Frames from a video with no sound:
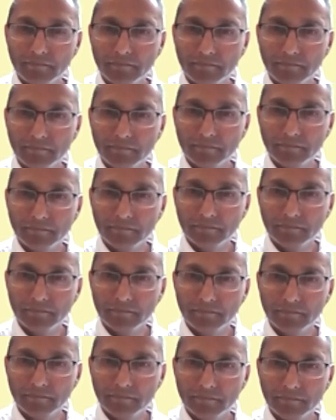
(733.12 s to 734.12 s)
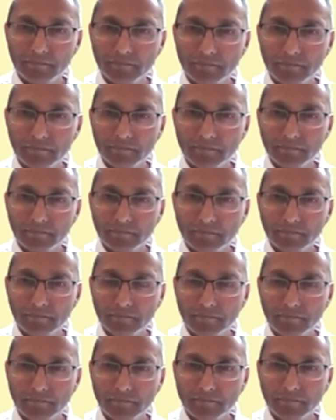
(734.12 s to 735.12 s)

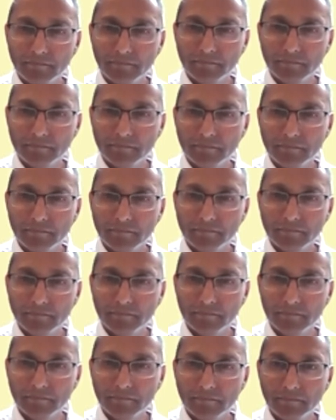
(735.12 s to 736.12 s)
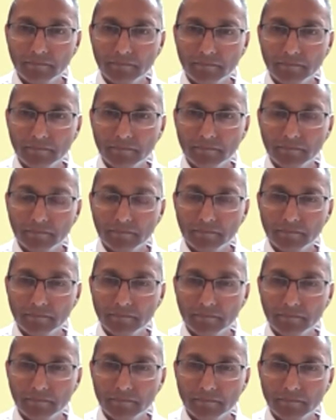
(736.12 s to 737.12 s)

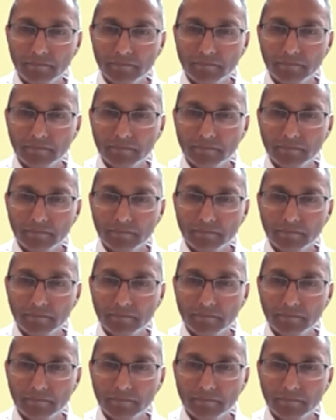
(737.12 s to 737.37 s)
The person shown says nothing.